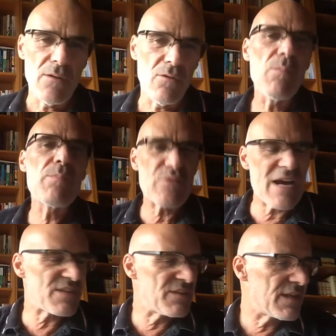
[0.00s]
or
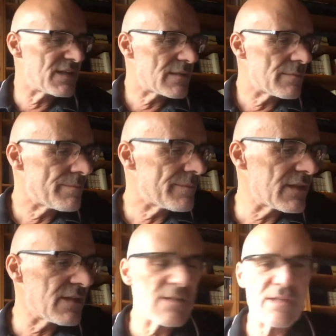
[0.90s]
presentism,
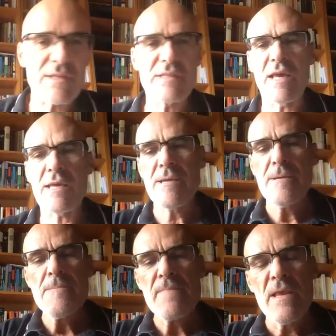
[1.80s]
that is to say,
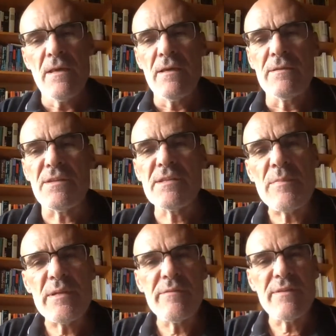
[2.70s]
the
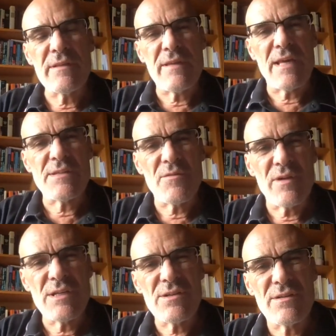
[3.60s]
discipline of international
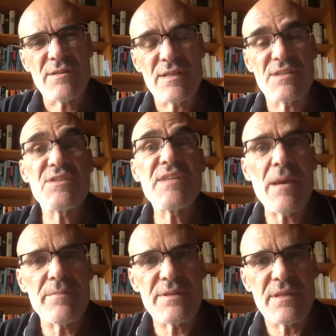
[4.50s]
relations is
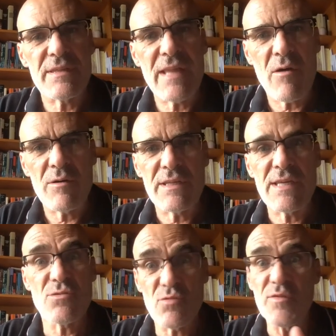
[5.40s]
tempted
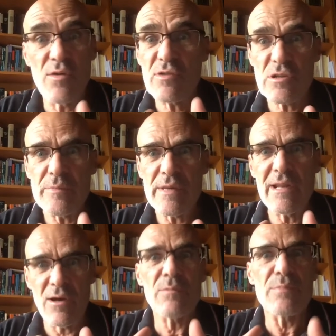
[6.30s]
nowadays to focus
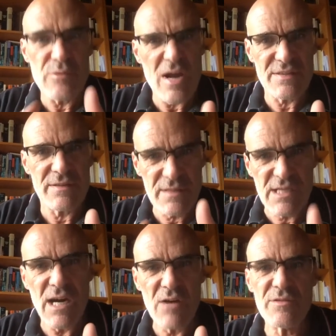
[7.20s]
merely on present
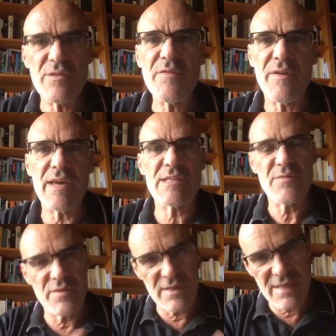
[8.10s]
current affairs,
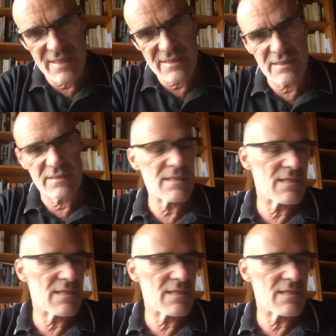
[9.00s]
forgetting the